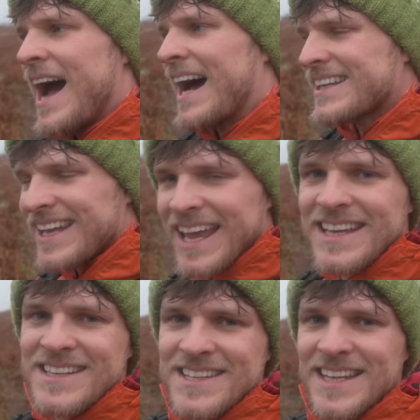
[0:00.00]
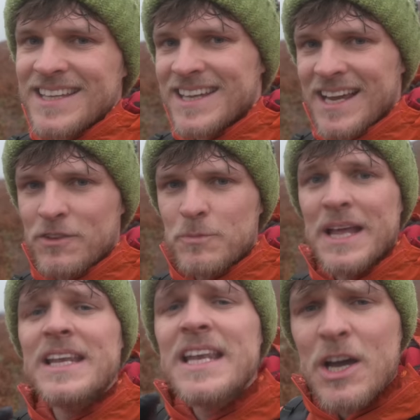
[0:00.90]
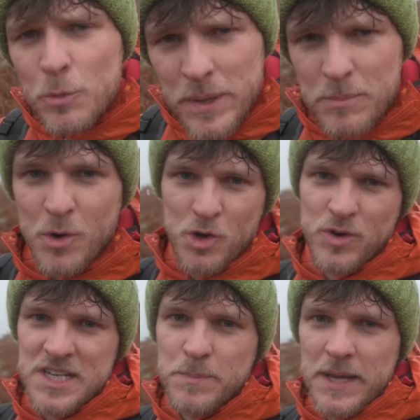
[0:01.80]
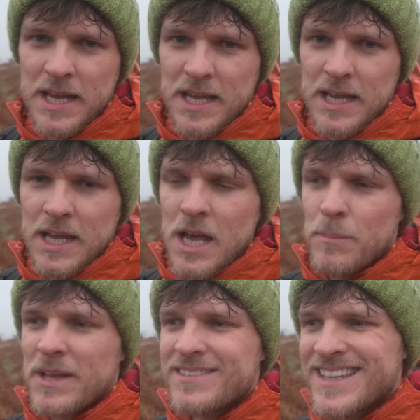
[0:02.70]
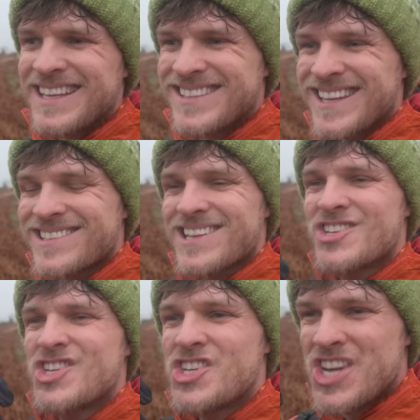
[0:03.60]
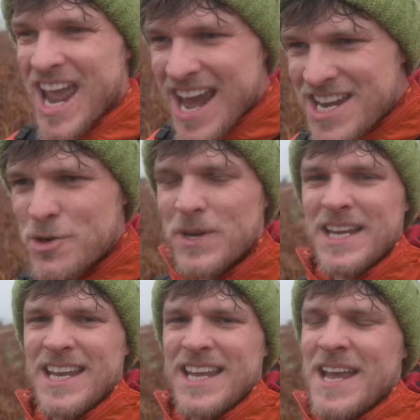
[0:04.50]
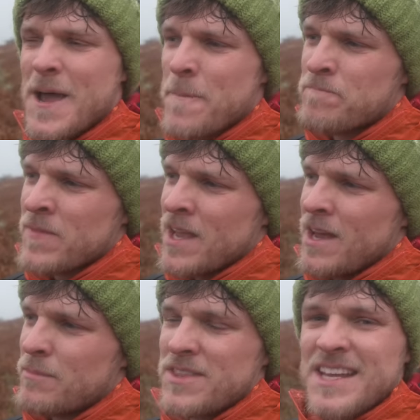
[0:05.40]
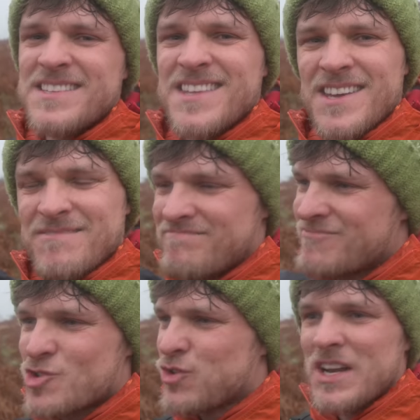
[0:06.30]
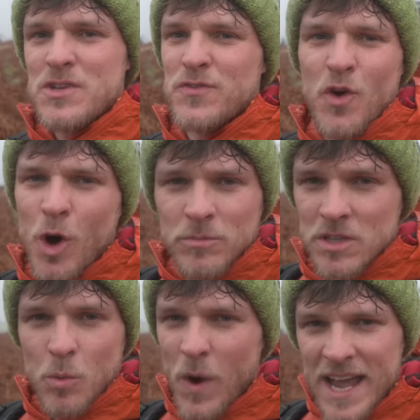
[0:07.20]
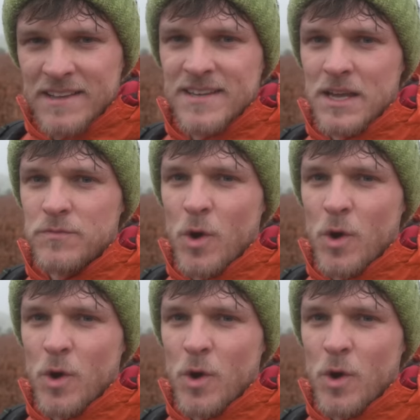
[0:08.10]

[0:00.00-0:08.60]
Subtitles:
I'd like to think that that gives me a little bit more credibility, because these things are genuinely things that transformed the way I take